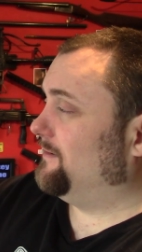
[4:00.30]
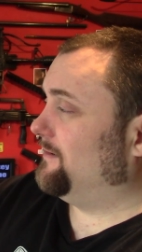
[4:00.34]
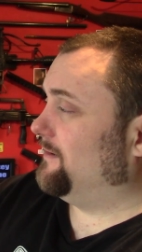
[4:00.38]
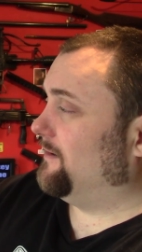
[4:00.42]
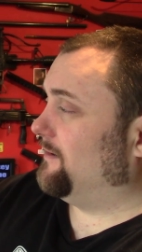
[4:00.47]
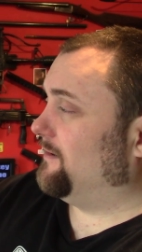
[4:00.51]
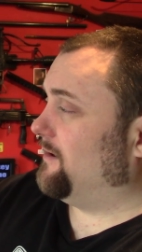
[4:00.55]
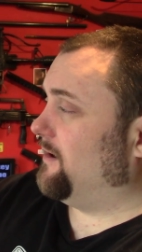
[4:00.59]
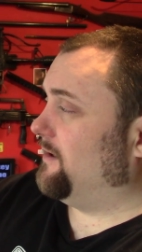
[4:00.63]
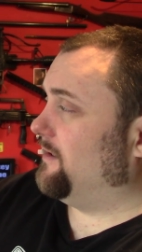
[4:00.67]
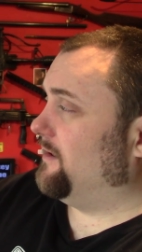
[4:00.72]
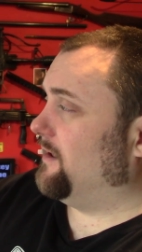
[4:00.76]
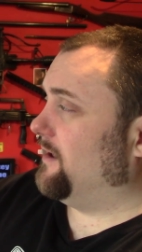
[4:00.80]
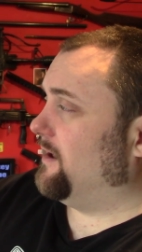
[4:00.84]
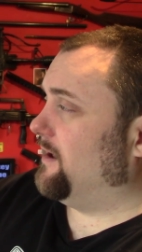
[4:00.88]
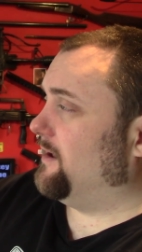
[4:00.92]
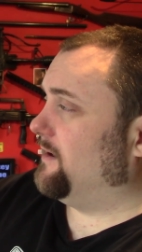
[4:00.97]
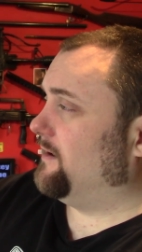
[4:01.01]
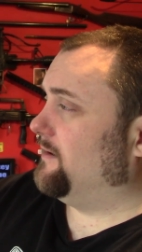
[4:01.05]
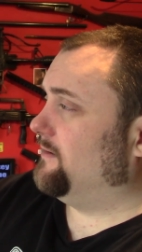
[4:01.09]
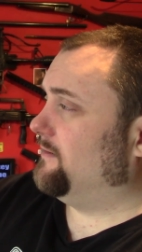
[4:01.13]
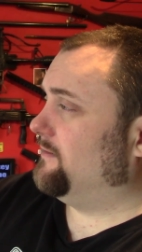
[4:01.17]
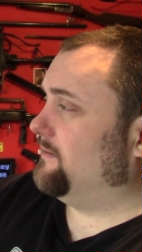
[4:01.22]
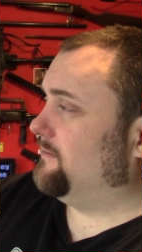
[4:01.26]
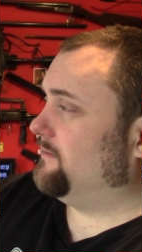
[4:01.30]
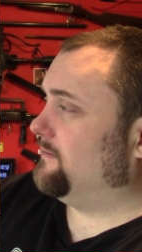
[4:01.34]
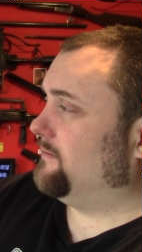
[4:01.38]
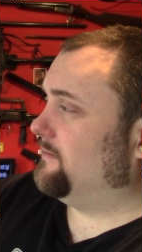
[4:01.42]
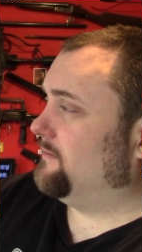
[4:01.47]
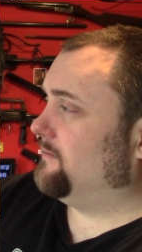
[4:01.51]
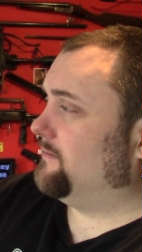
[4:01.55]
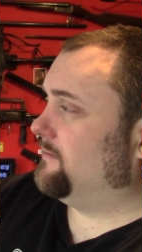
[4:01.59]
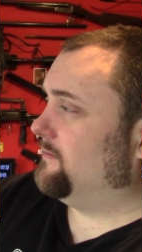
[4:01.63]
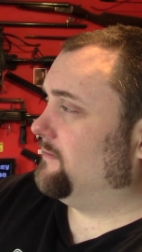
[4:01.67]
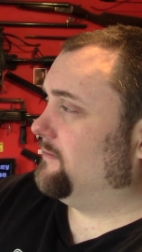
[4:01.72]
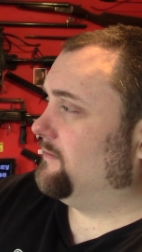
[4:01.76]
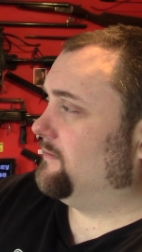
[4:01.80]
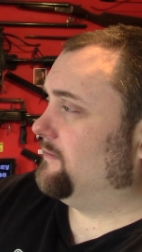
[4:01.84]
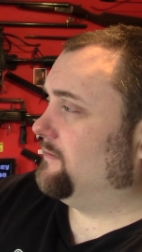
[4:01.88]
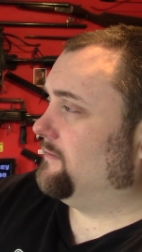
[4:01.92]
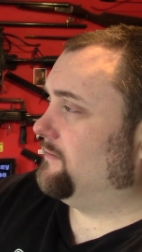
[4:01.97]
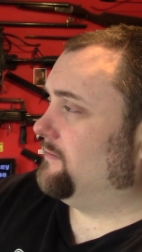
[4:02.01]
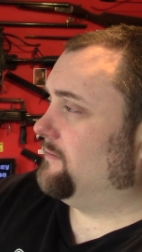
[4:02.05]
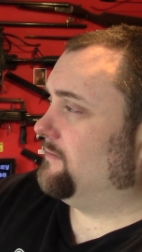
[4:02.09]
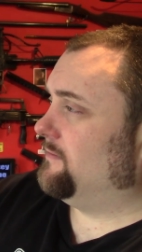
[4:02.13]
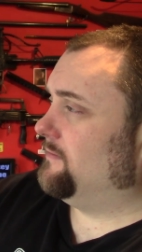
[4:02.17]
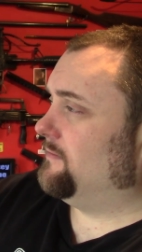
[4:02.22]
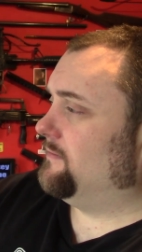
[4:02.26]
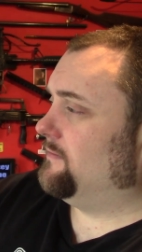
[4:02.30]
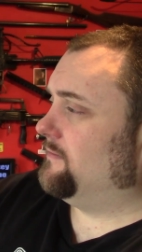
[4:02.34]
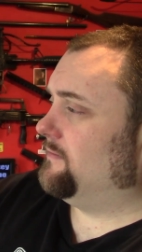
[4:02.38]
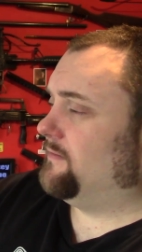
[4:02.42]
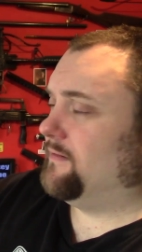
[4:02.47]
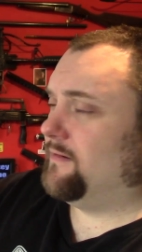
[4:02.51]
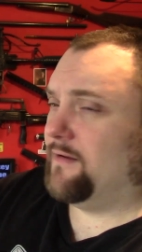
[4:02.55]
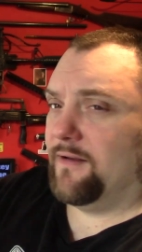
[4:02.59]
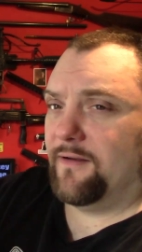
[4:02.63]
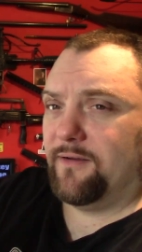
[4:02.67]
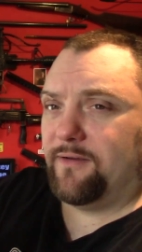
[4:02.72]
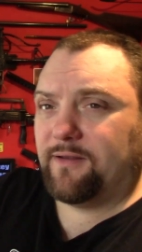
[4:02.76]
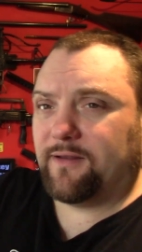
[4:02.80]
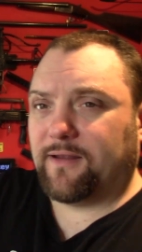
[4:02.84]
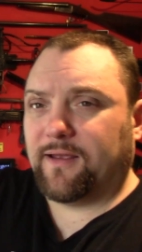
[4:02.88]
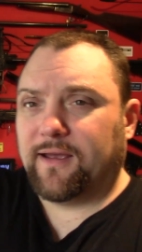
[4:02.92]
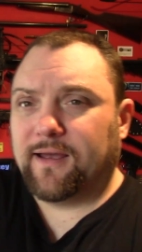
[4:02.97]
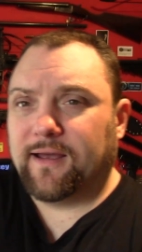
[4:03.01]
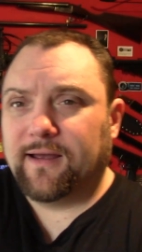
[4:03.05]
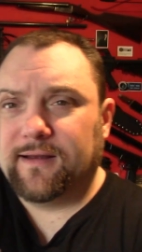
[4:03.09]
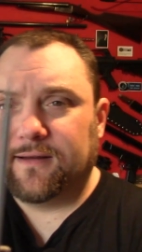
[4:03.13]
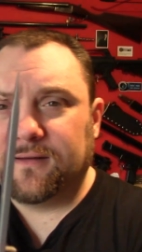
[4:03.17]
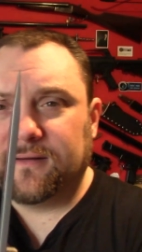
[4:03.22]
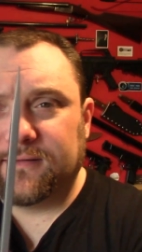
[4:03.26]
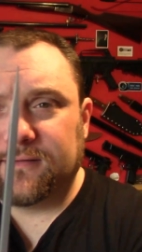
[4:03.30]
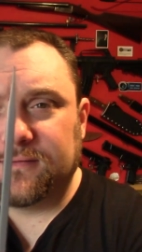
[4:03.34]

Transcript: I like that. Yeah, look at that.